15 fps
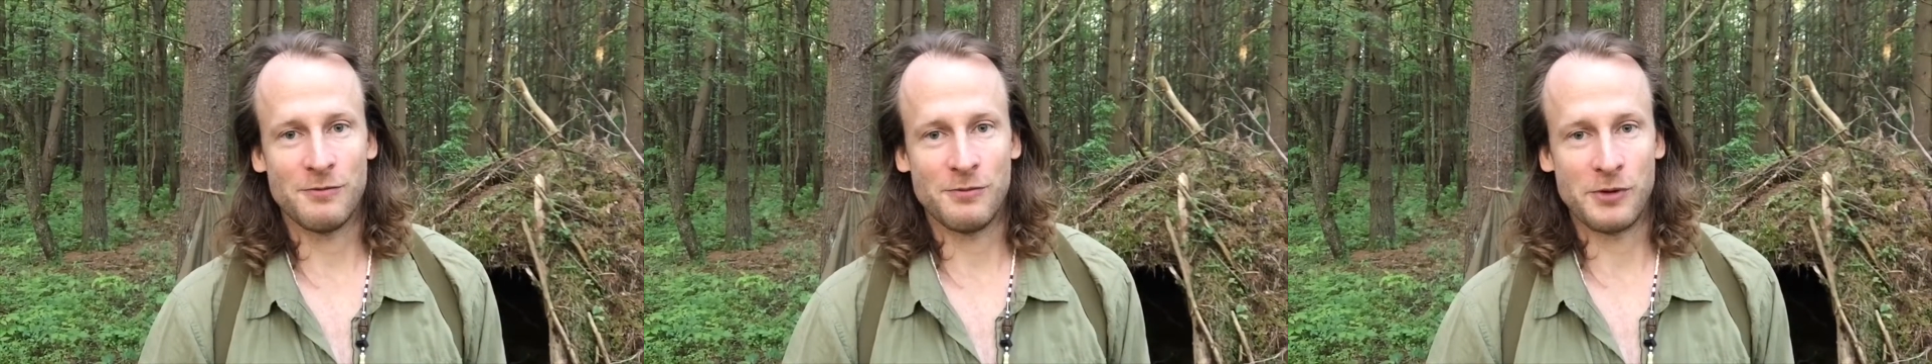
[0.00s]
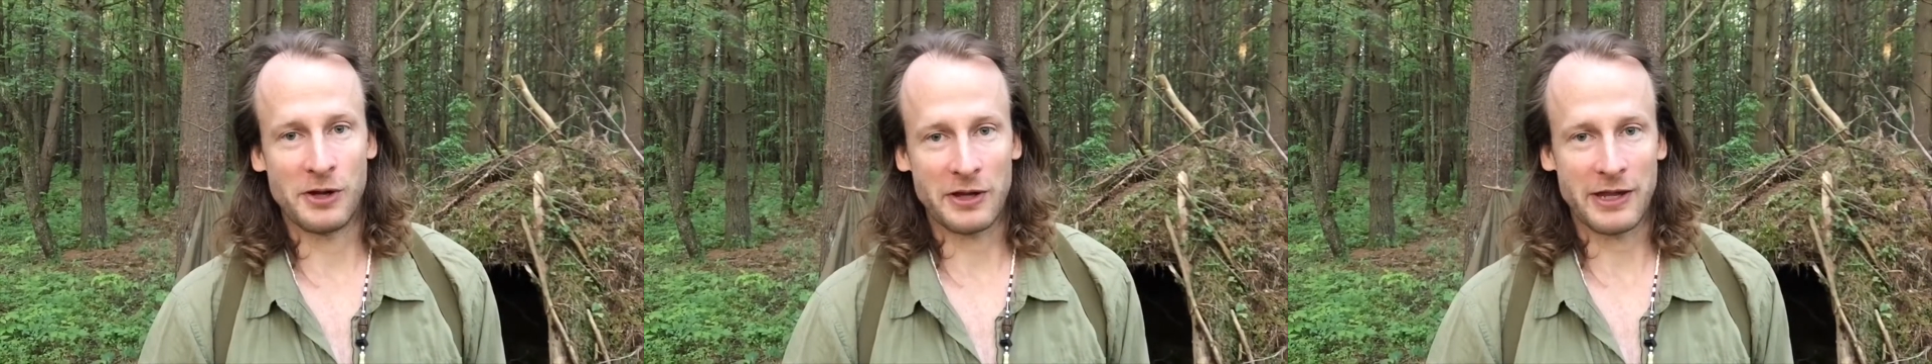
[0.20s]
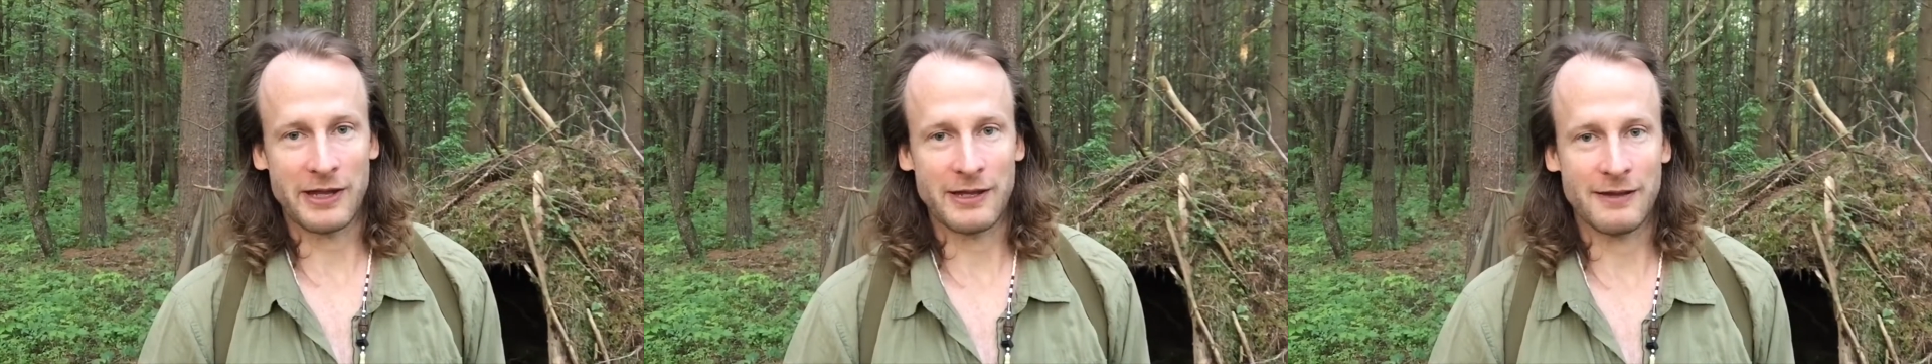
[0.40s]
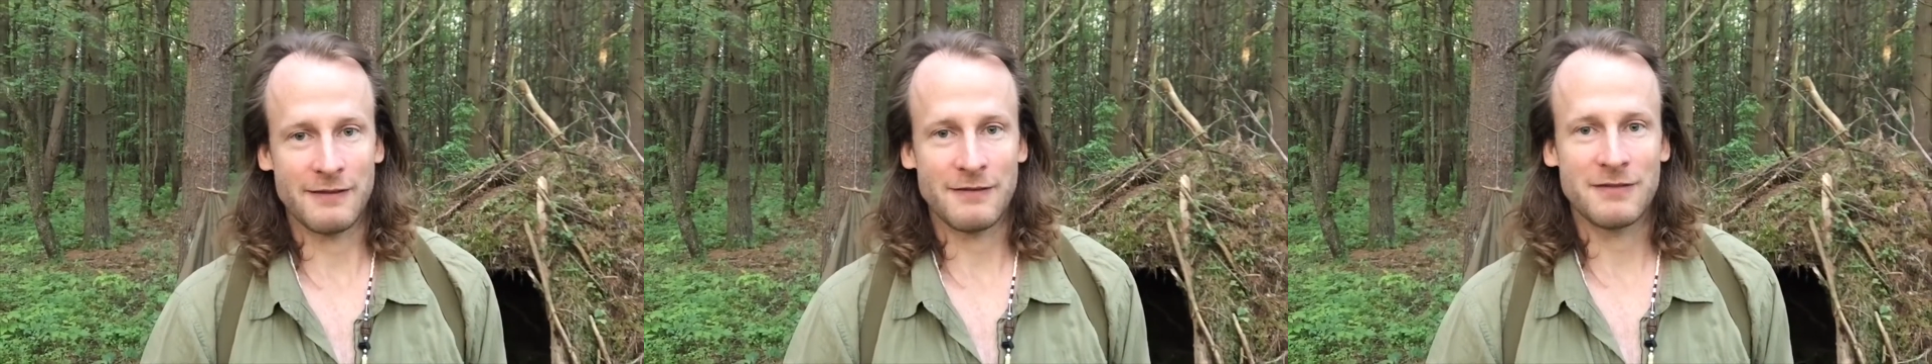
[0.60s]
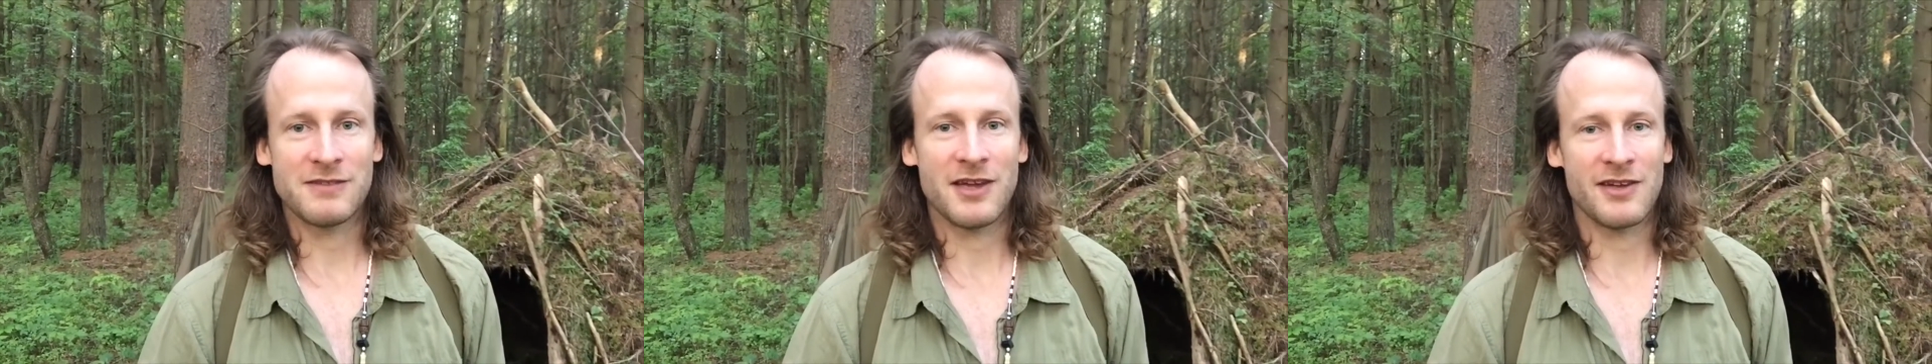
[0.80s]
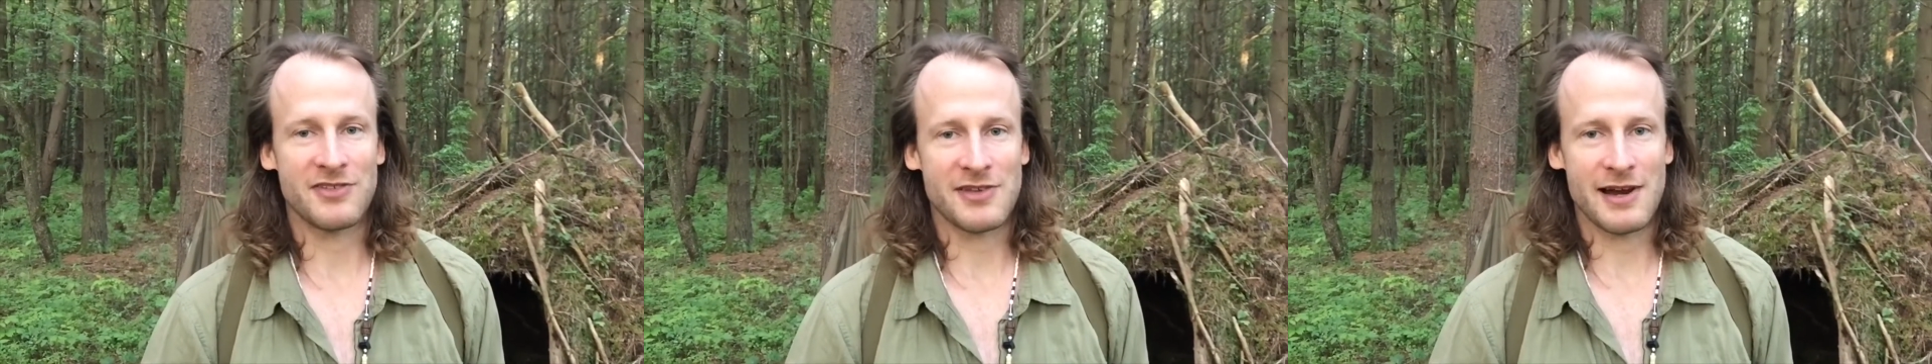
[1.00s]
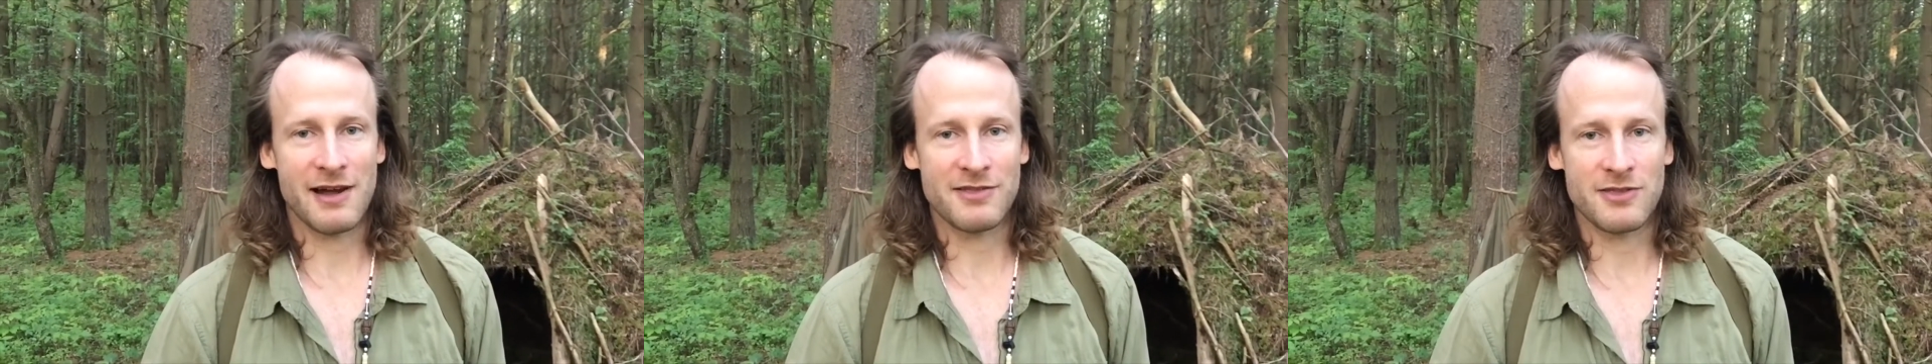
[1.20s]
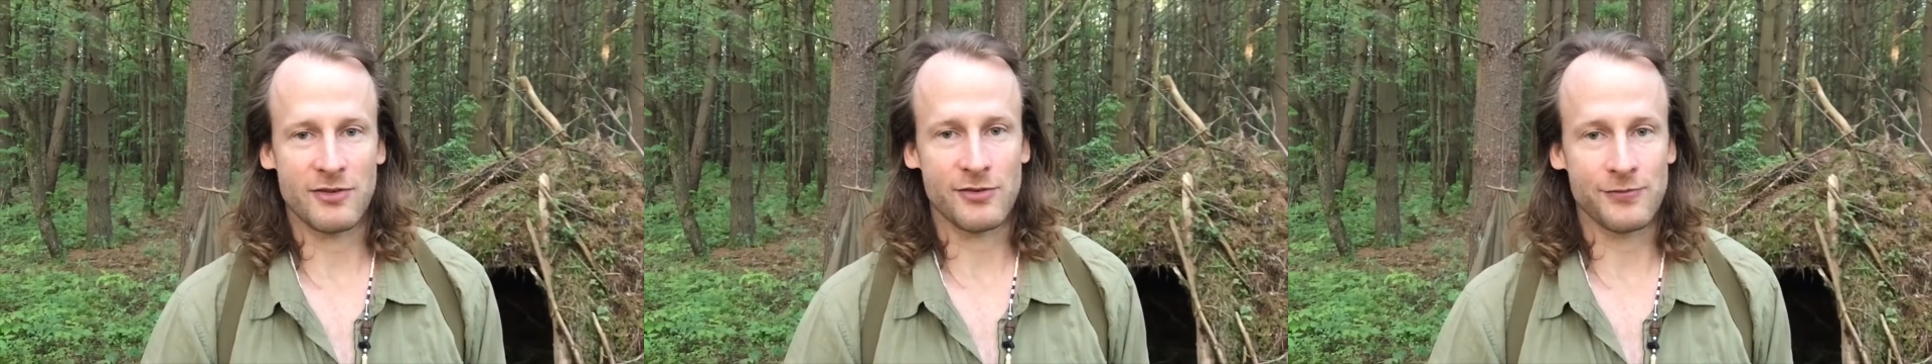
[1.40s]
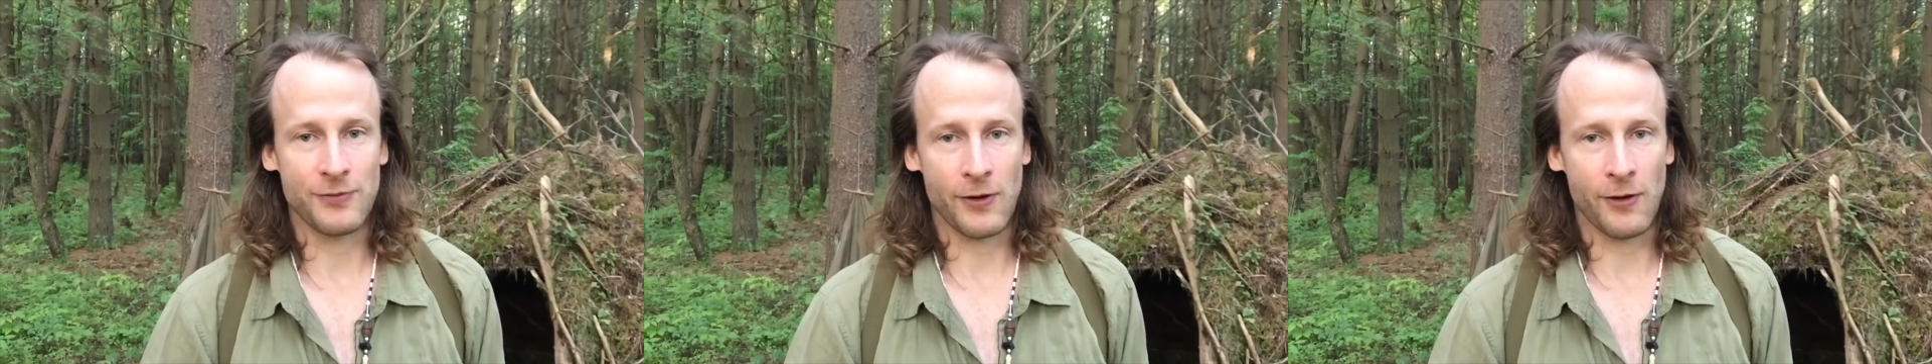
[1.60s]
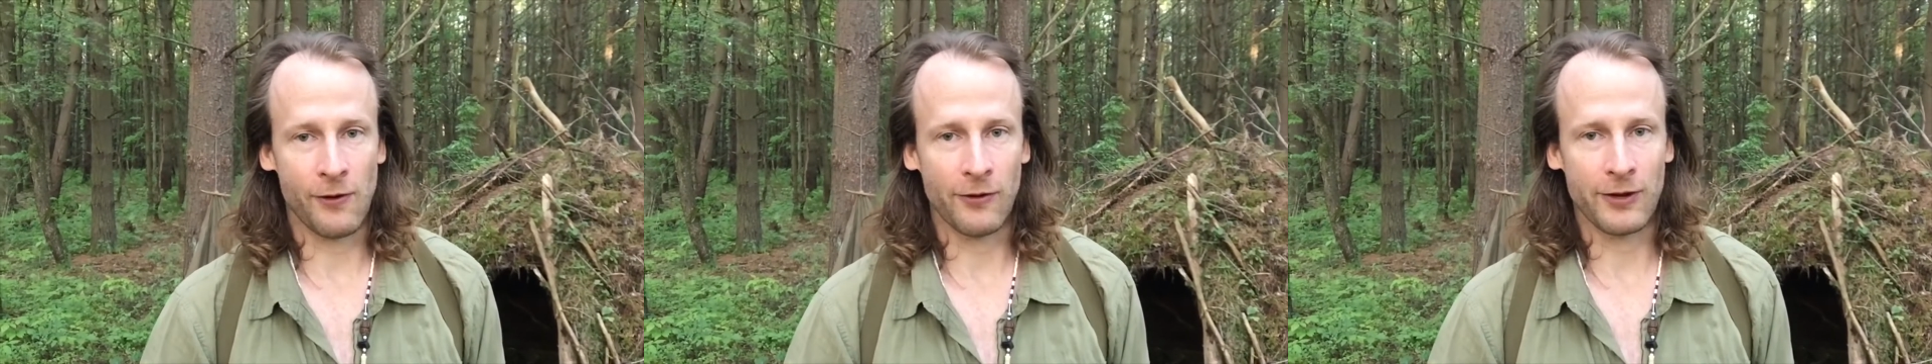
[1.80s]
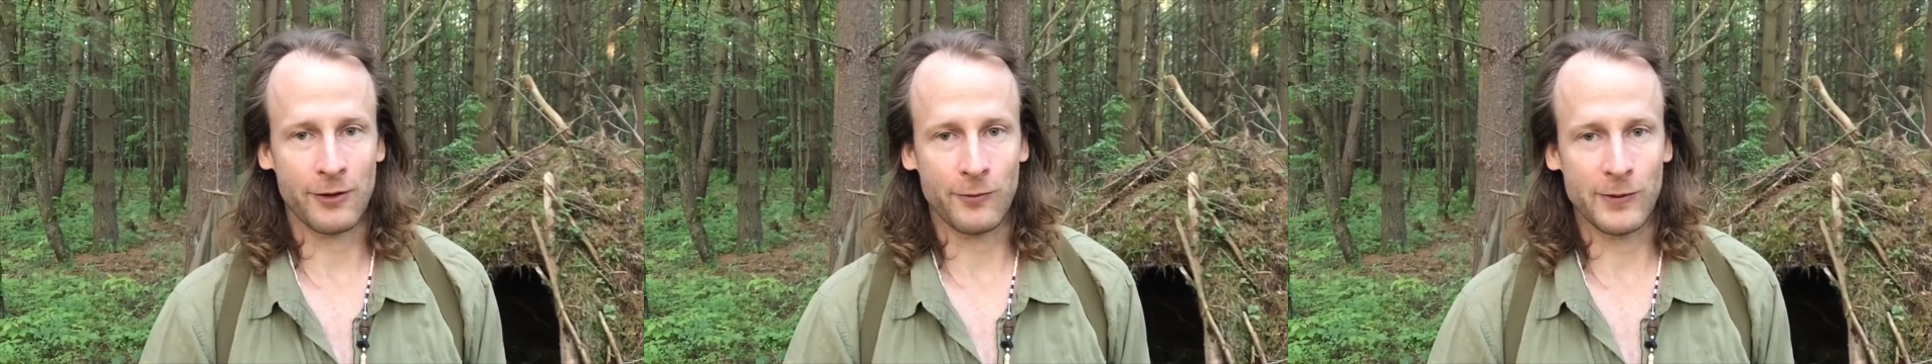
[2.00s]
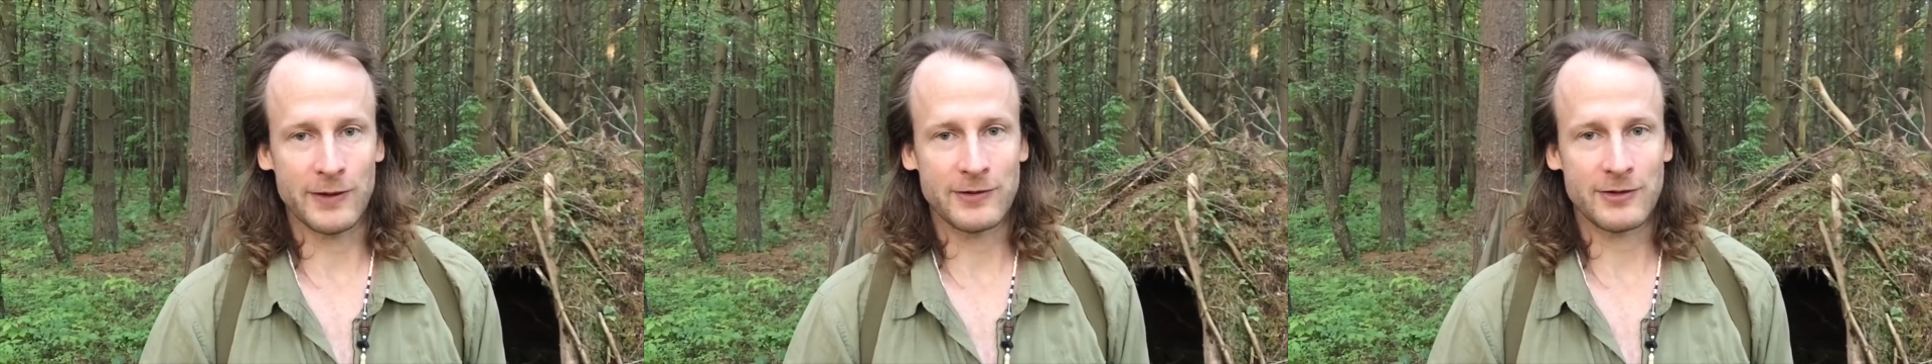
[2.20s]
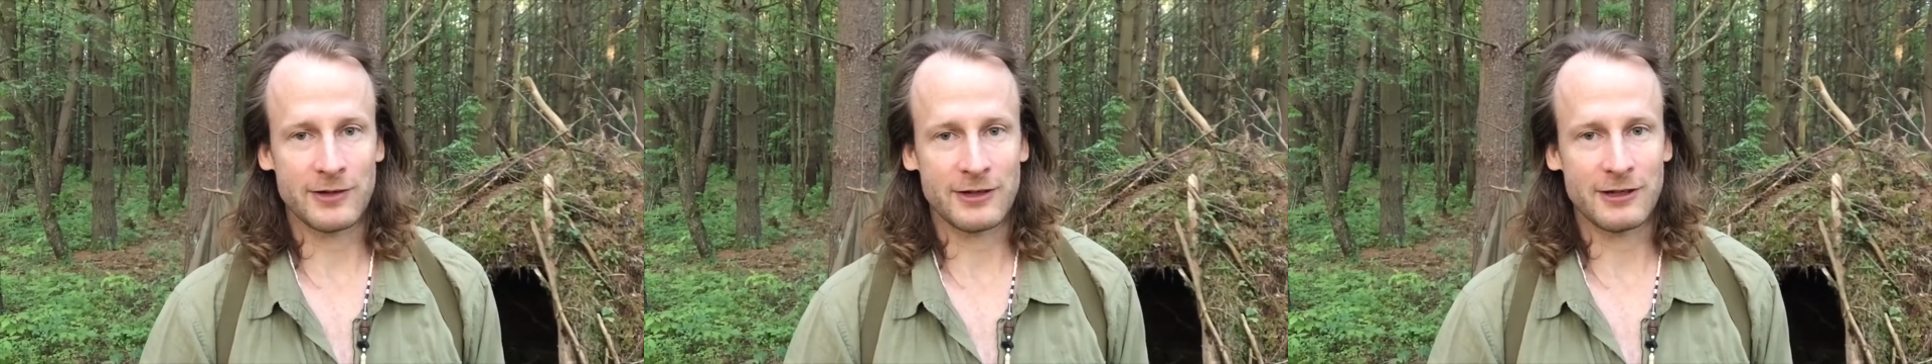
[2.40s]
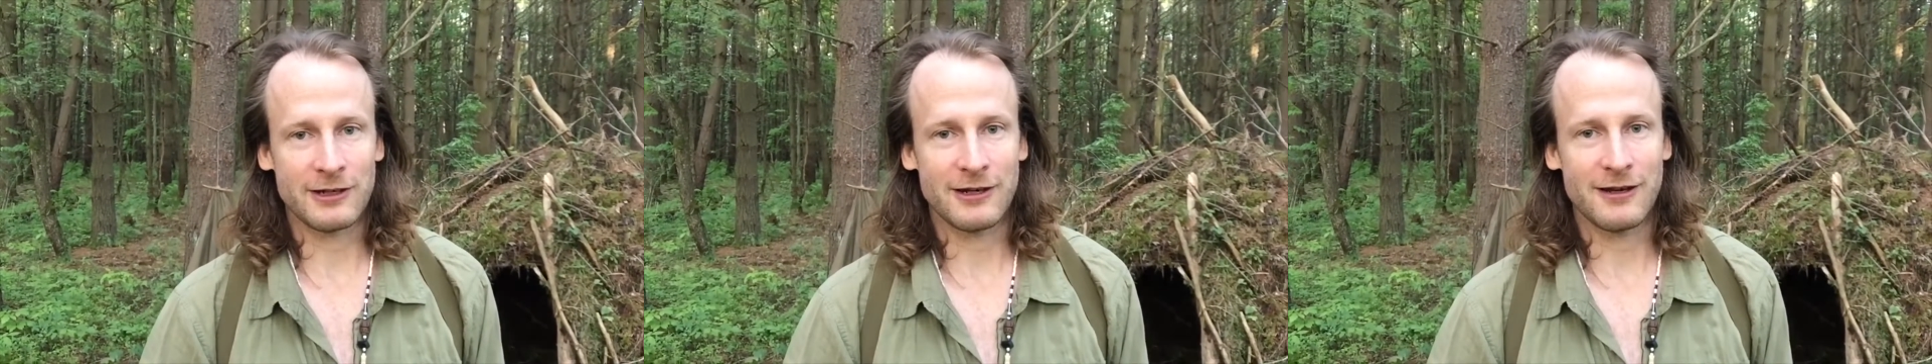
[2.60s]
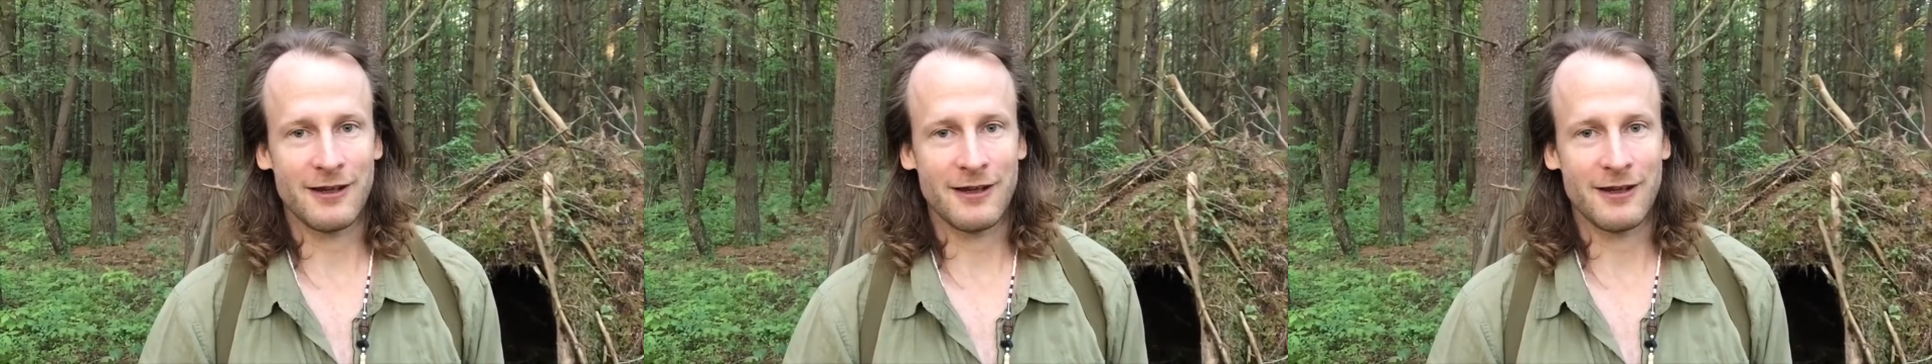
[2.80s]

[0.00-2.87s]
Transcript: really test it out this fall and winter